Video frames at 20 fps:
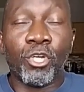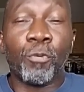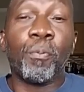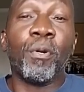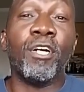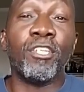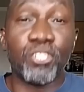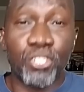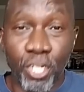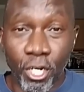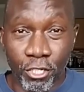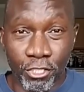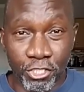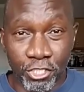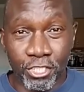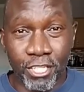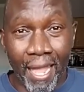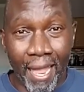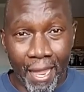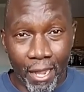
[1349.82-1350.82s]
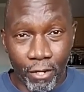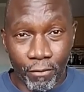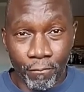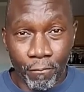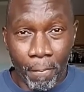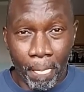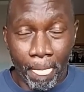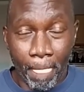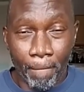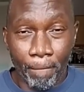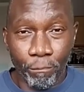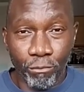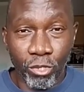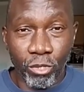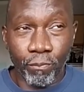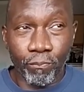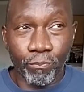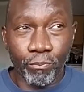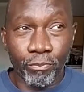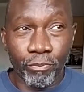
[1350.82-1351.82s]
to put church down
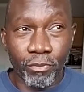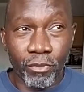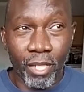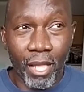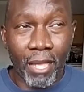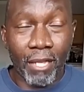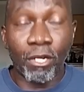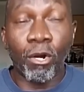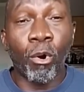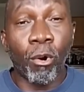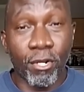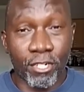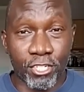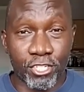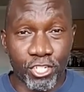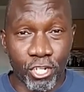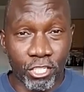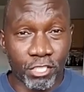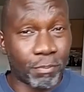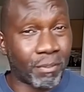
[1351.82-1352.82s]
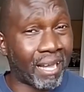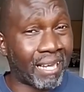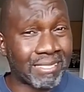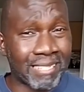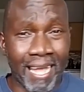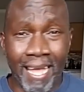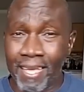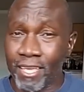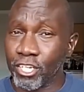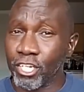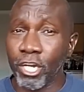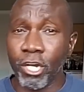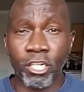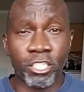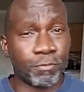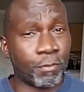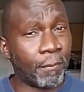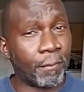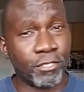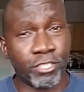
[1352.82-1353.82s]
and going to church, because I
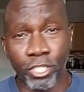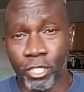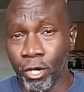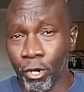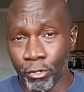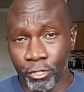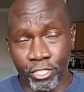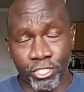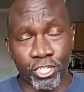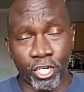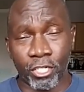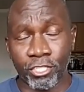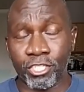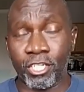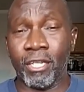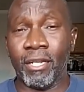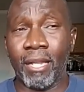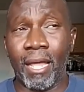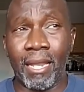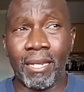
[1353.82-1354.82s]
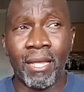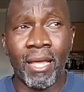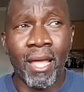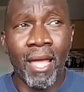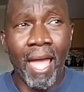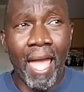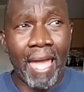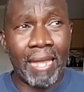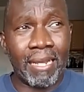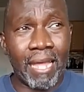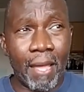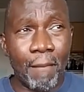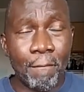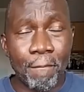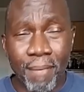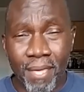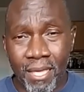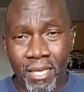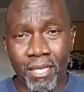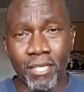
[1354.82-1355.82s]
encourage people to go to church and, and, and,
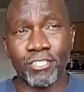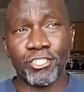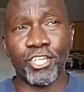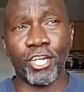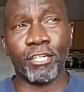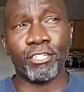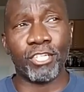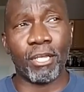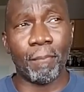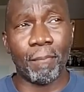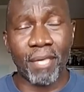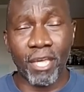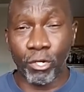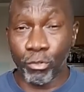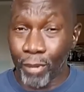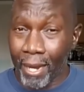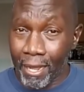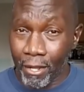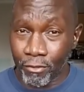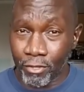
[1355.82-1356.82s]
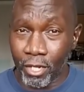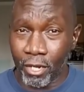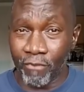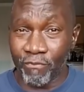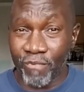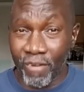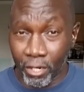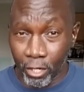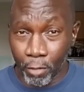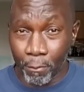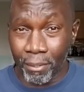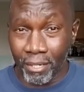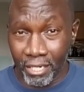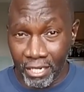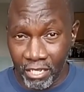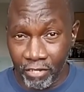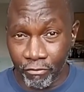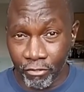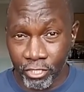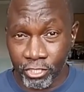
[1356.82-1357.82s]
and be in church and be around uh, fellow
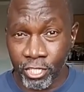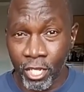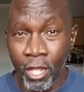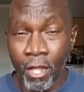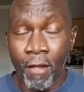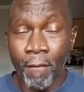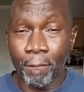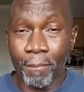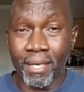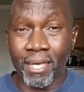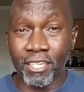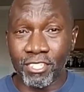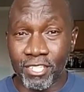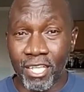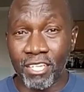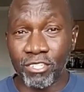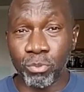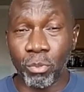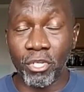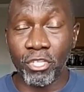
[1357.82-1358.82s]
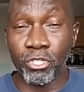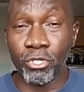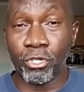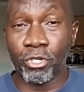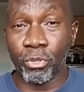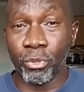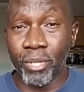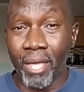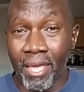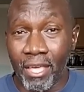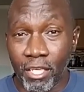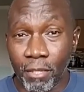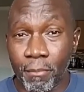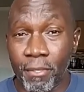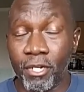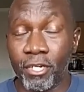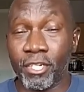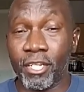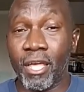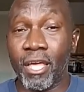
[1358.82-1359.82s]
believers, because that's where you create
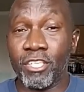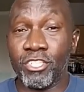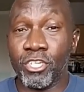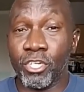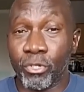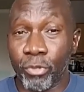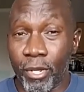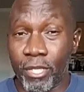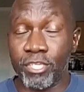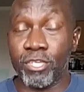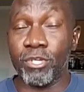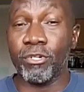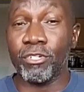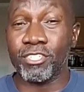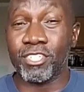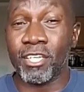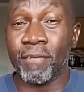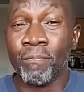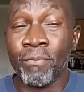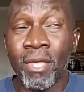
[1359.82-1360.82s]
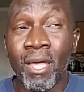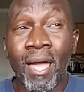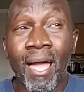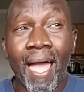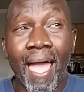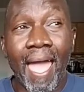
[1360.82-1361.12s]
community and you create unity.